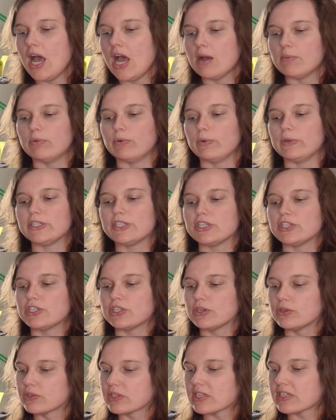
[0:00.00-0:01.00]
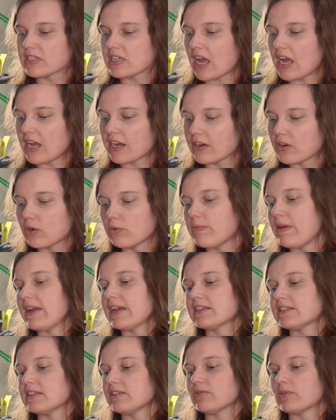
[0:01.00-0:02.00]
But when she chooses unknown
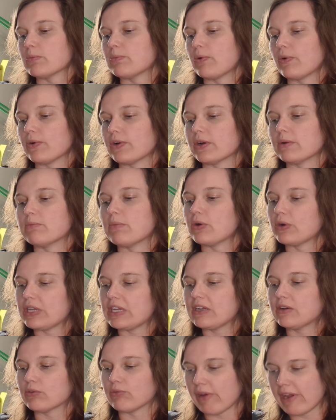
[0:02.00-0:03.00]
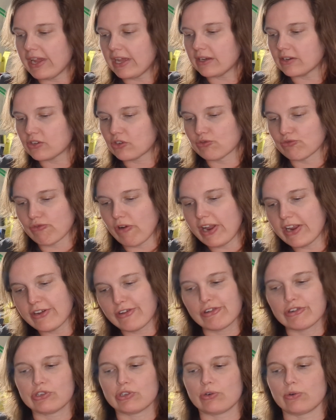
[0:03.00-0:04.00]
magazine reporter Monique Grant to write
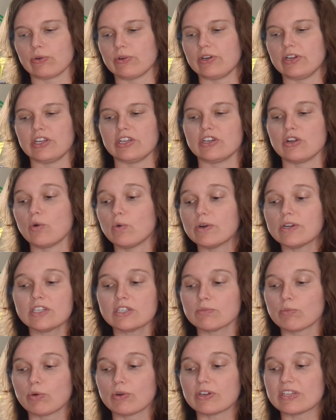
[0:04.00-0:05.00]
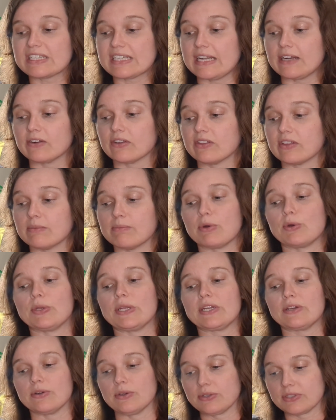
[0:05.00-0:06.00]
her story, no one is more astounded than Monique
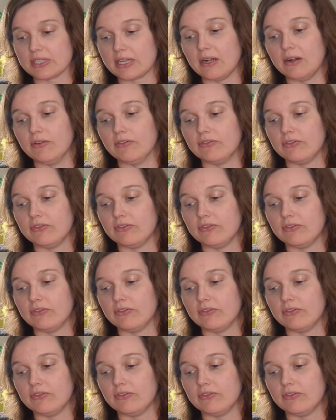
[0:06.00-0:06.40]
herself.